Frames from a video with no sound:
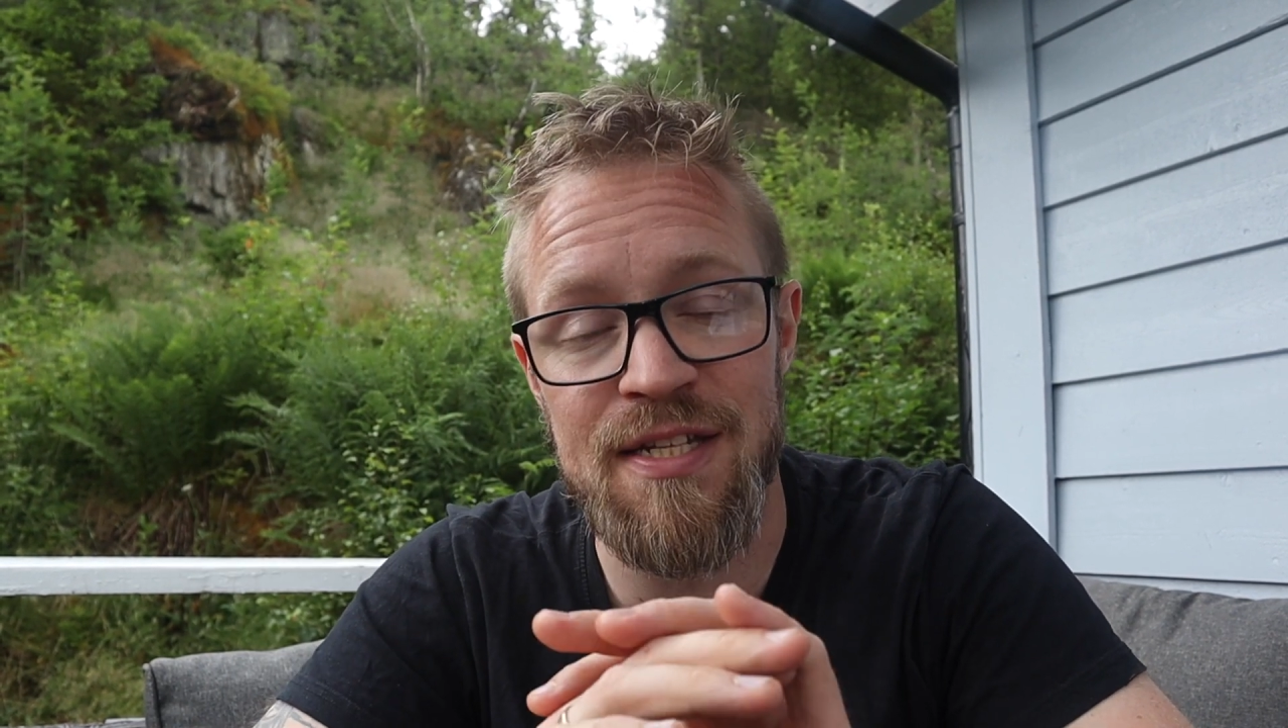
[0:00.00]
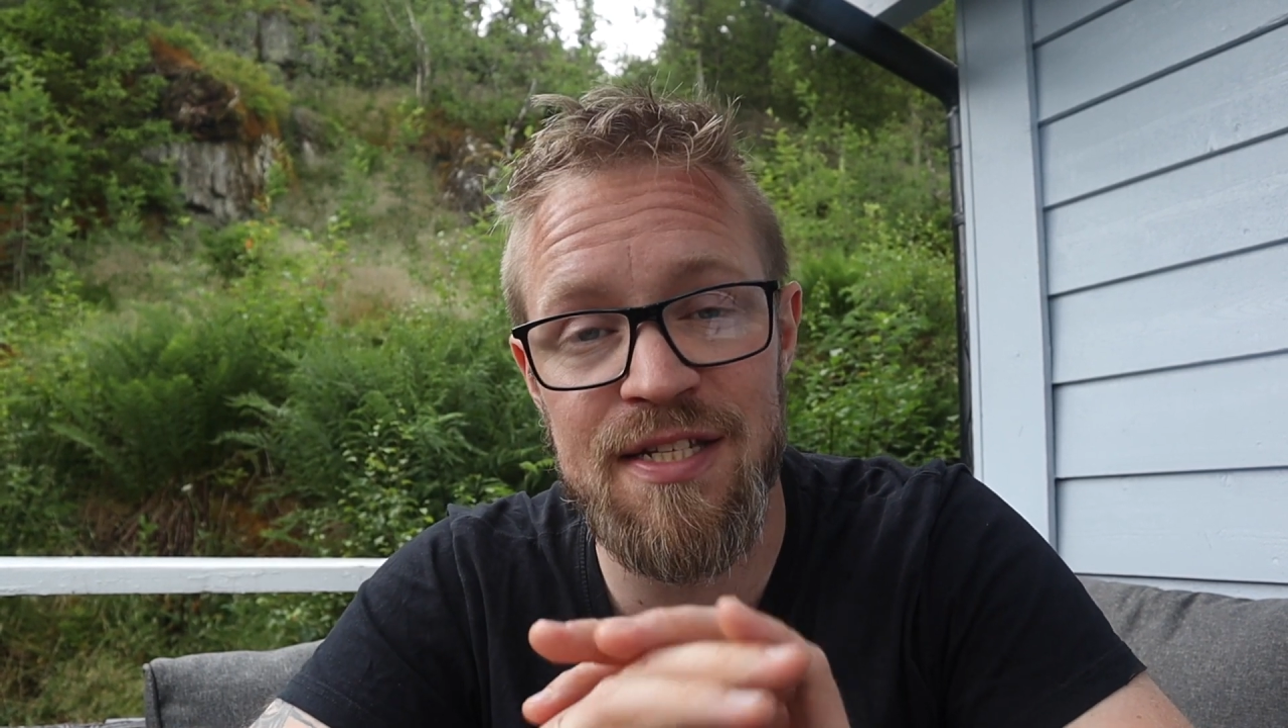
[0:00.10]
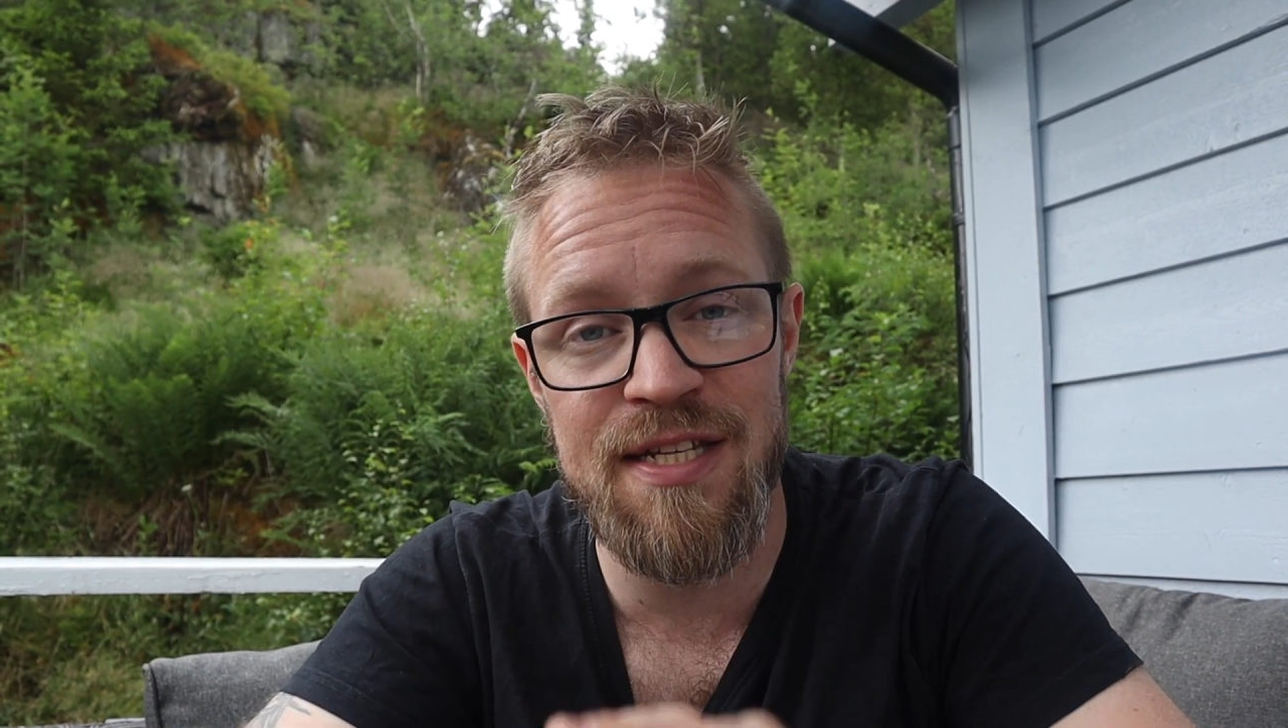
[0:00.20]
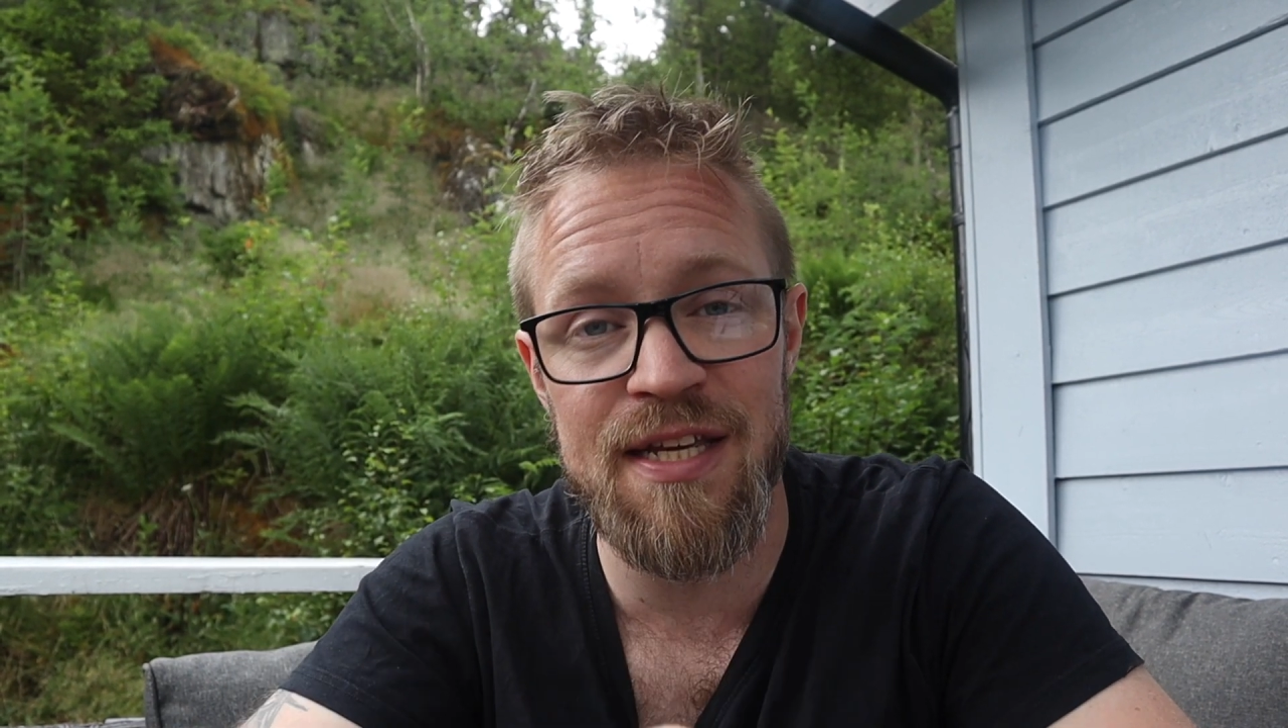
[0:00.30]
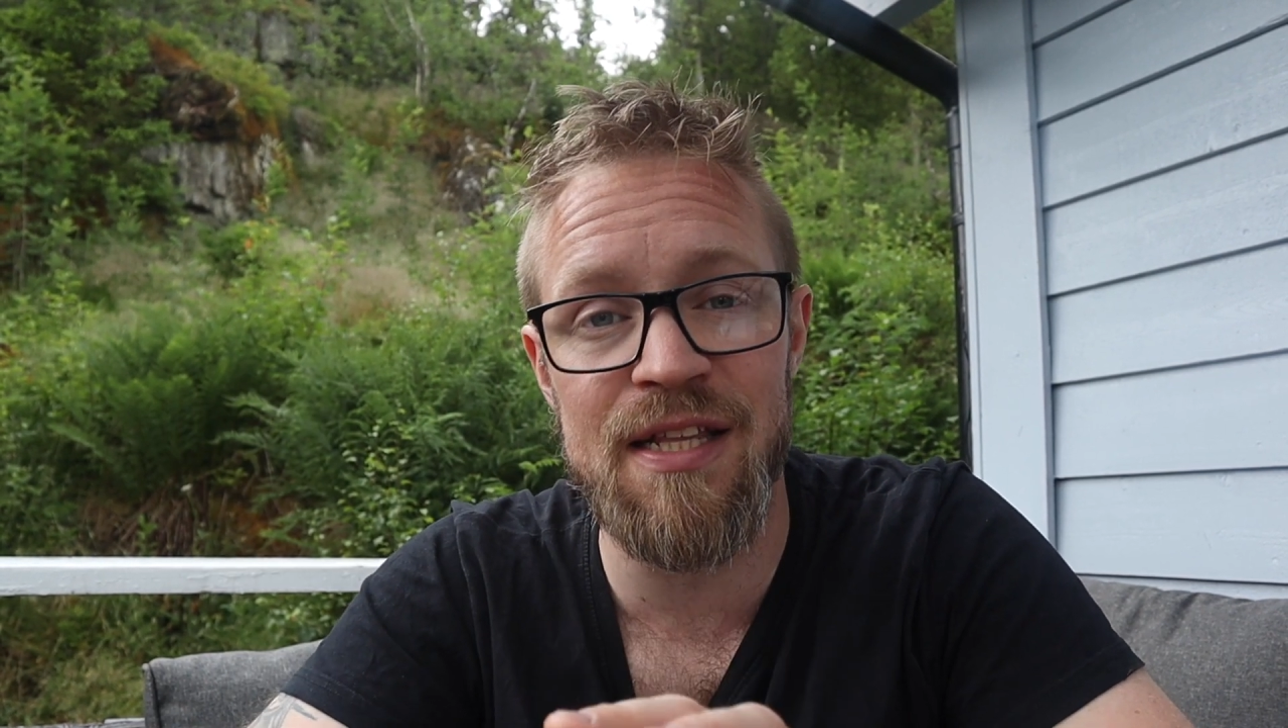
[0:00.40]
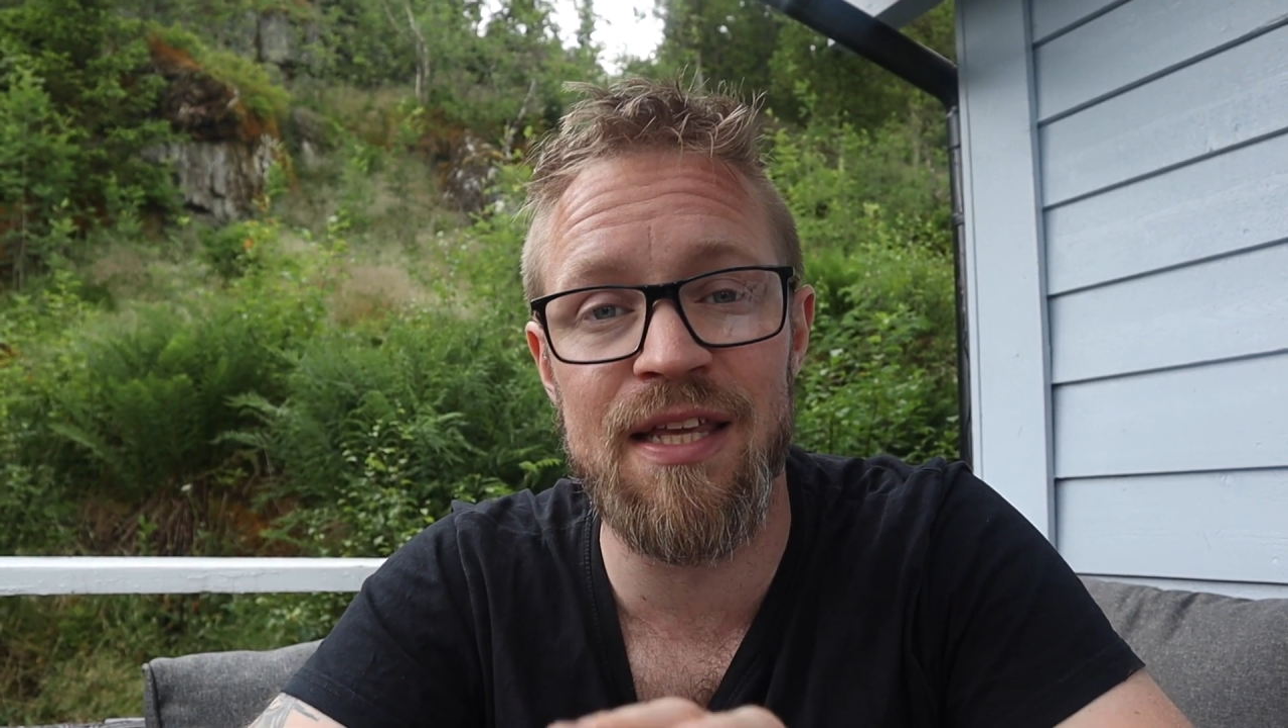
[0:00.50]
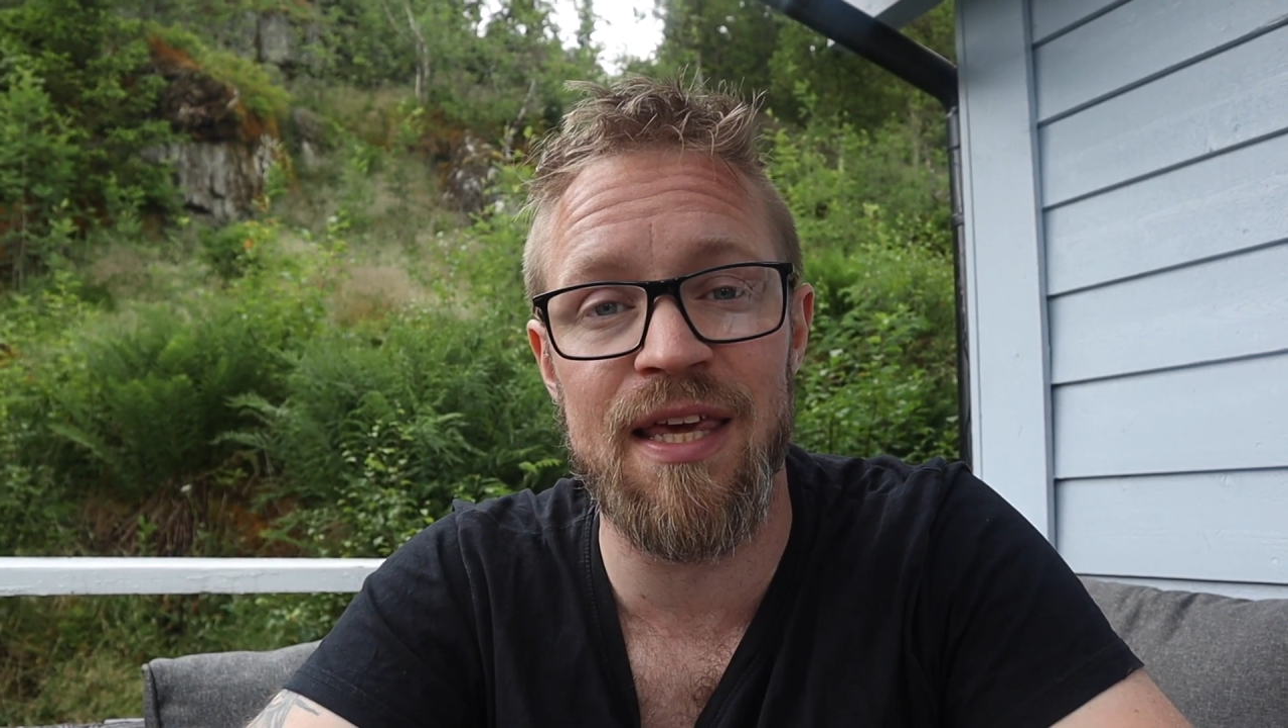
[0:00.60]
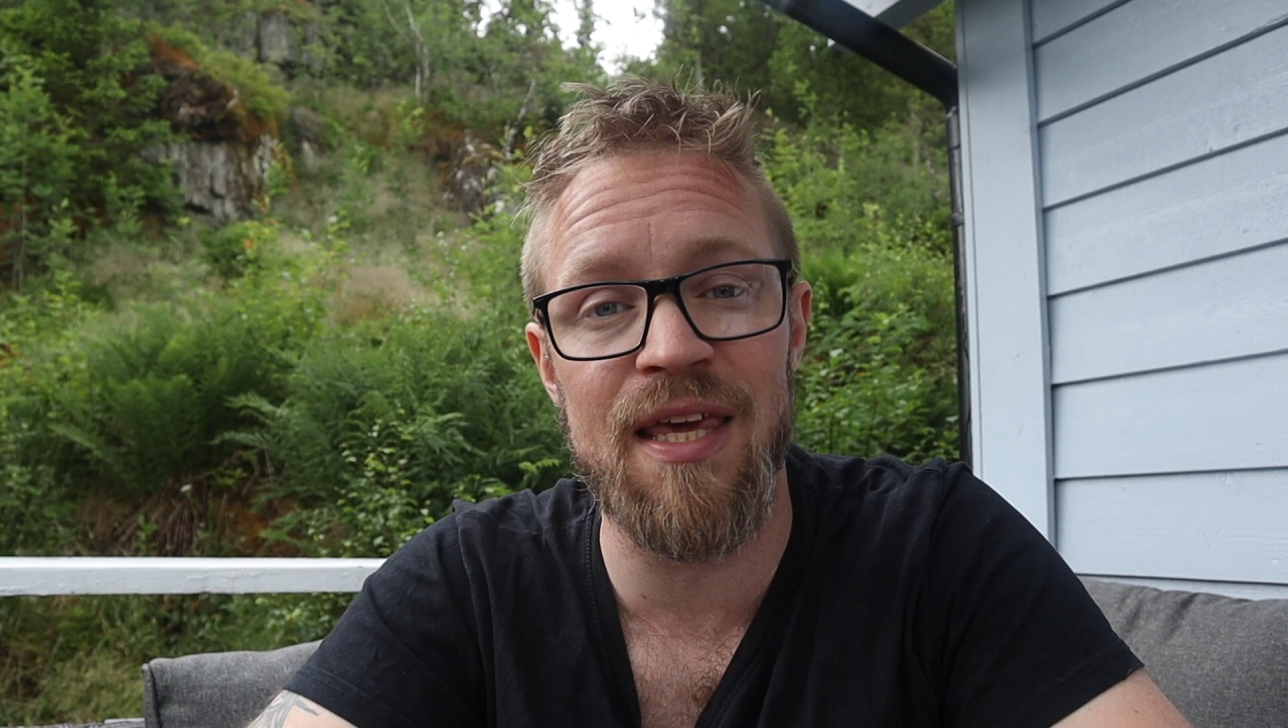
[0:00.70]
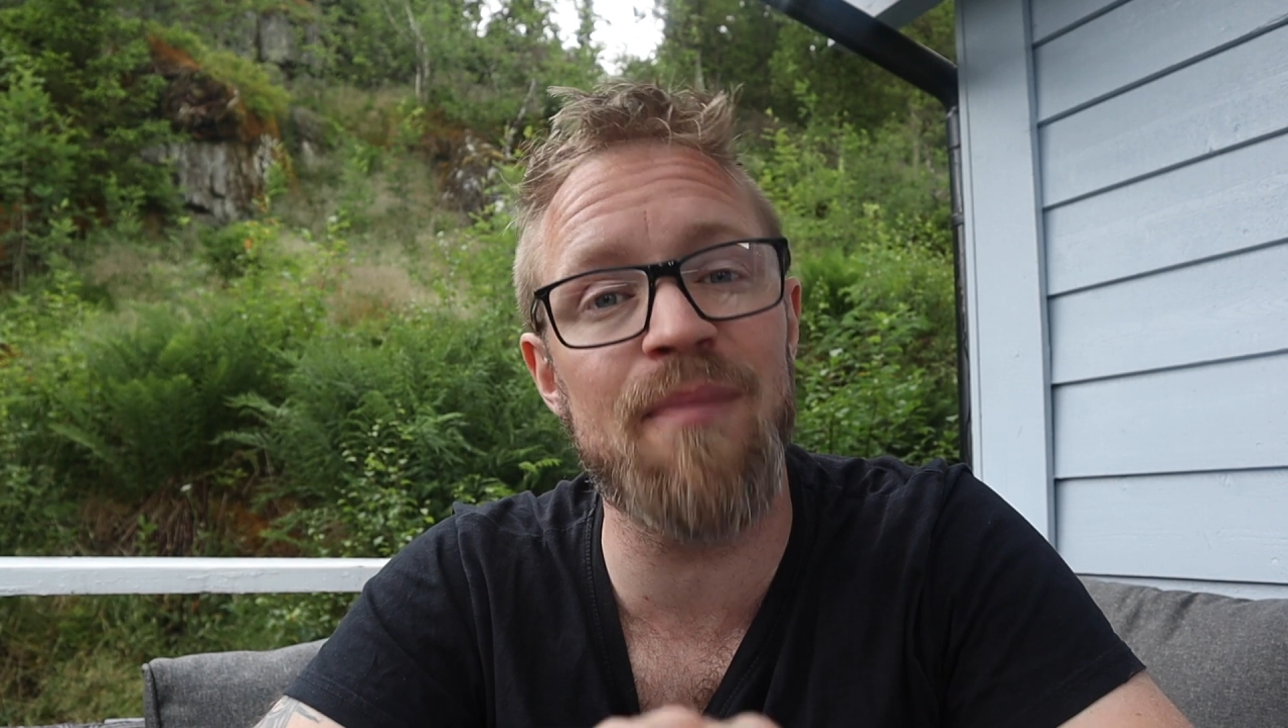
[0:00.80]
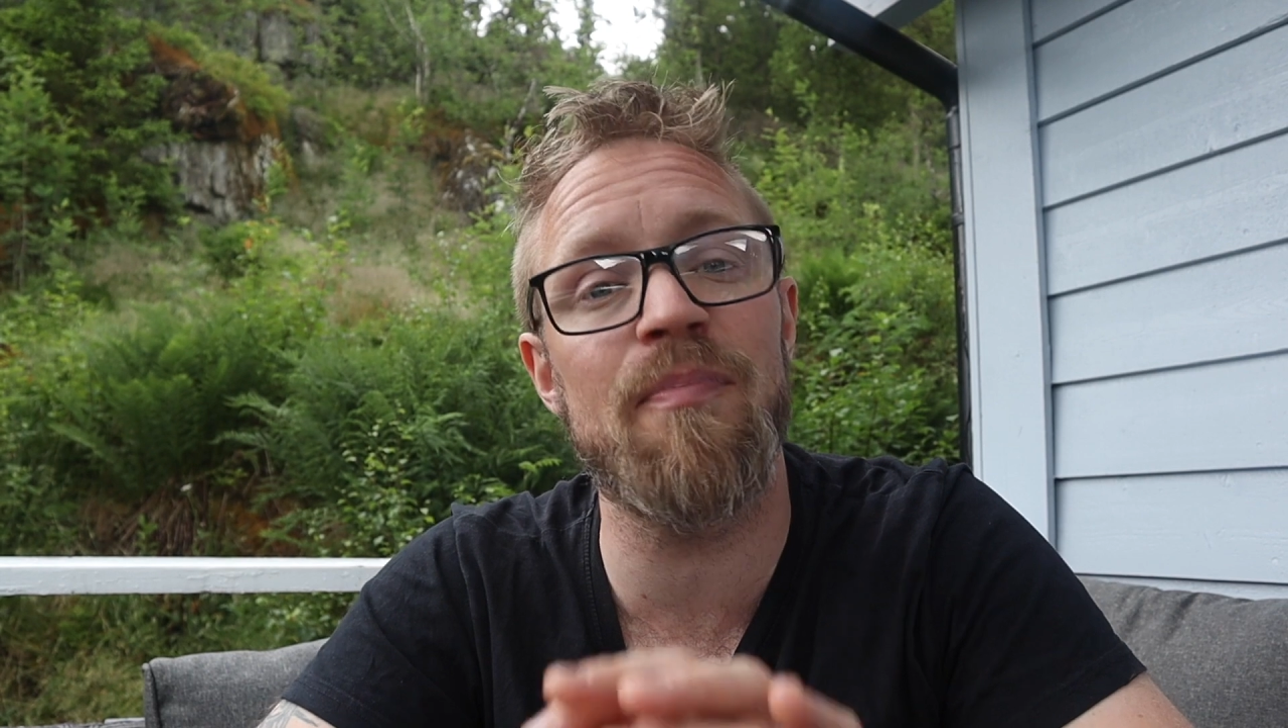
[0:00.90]
still
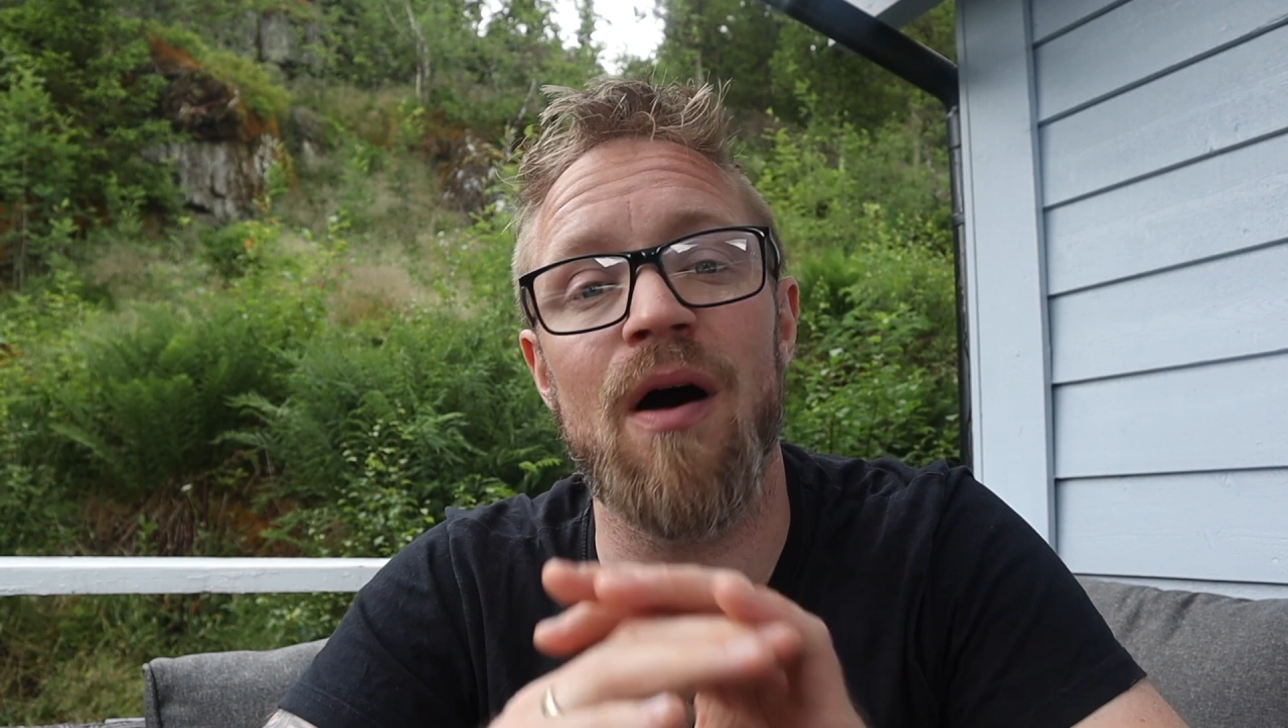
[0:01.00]
keep